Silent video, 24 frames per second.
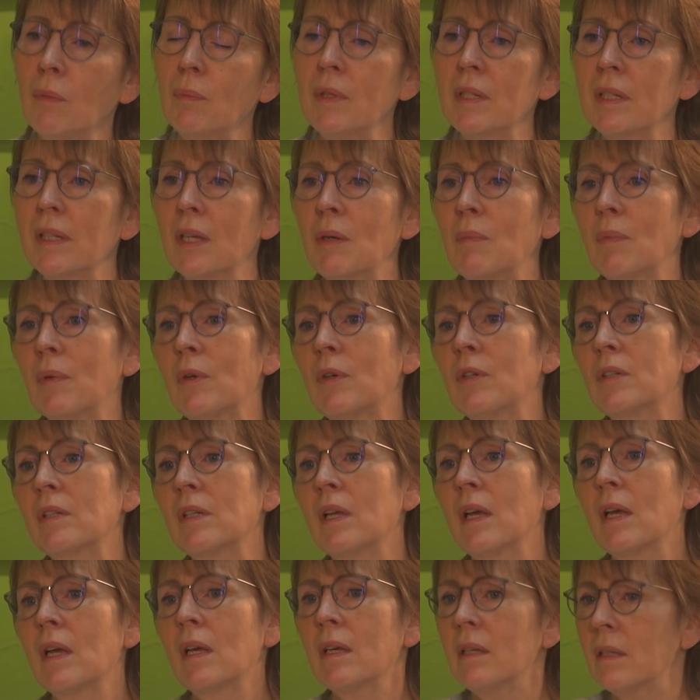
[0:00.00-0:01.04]
peacekeepers,
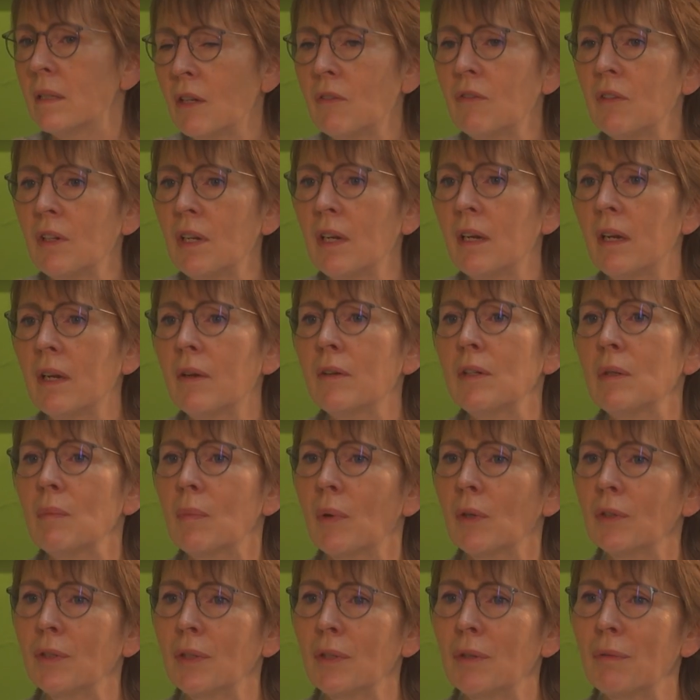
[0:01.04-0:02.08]
is definitely an
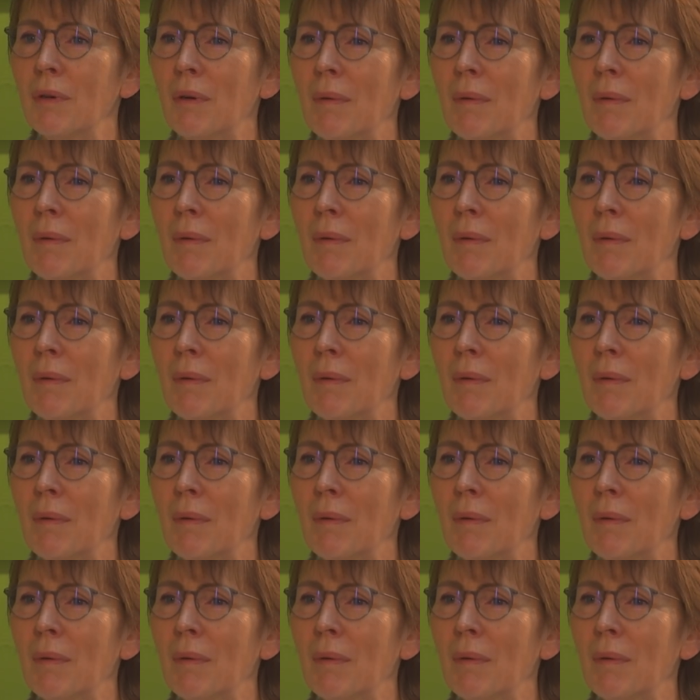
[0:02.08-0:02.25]
important